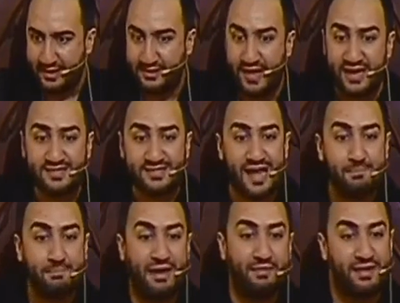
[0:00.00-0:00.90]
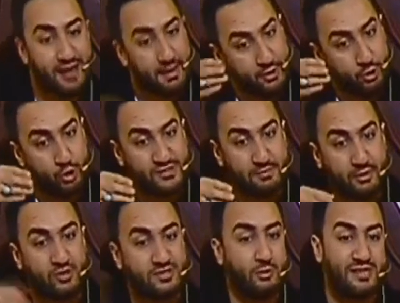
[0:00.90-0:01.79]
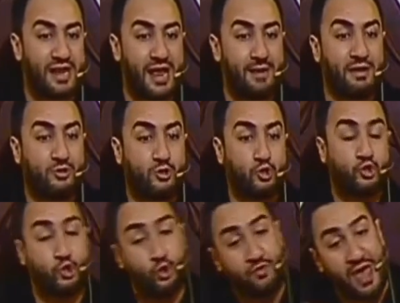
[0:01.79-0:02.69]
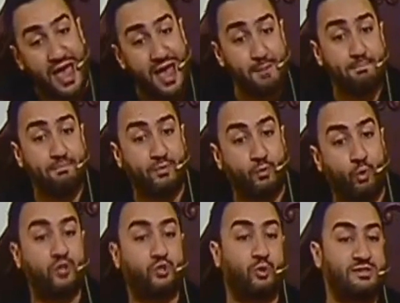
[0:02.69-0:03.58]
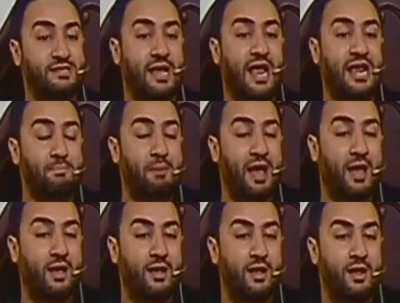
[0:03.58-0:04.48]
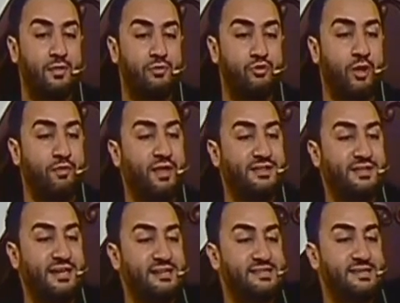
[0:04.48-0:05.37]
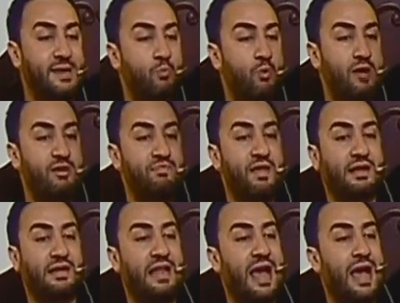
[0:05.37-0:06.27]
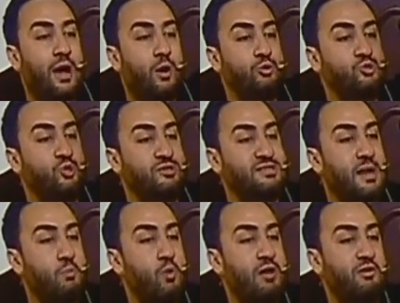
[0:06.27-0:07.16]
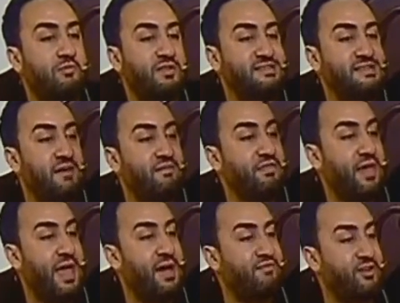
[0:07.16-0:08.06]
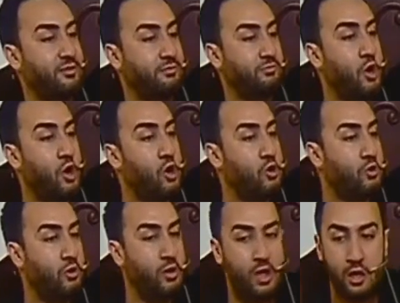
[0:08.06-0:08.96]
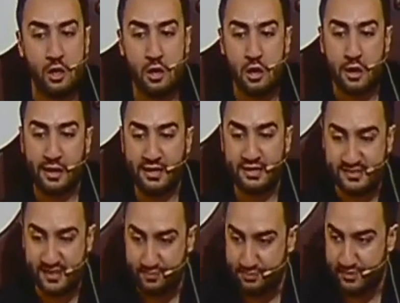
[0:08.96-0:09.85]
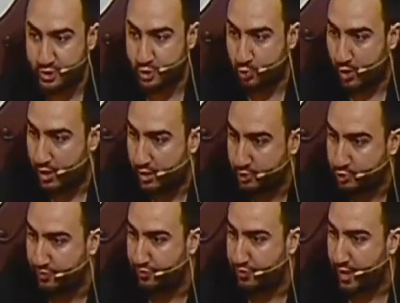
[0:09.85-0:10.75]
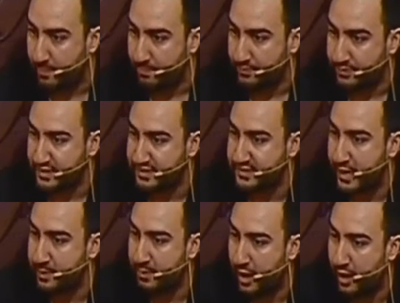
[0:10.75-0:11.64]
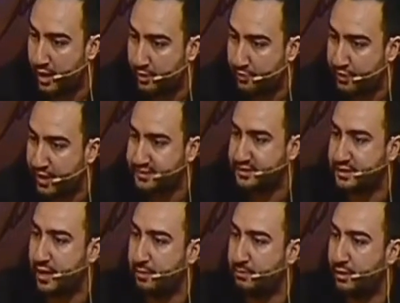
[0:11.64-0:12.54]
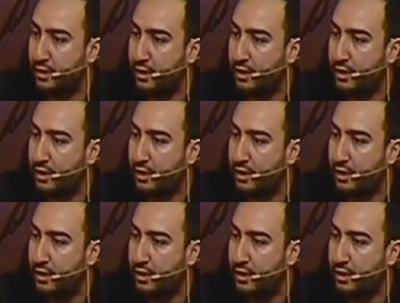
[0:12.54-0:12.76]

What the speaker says: Does that mean that Nabi Yusuf, because he was a Ghaiba to them, what was the Ghaiba? Not that he's somewhere in the clouds or somewhere on the 7th heaven. No. He's in this world with them, the same earth as them.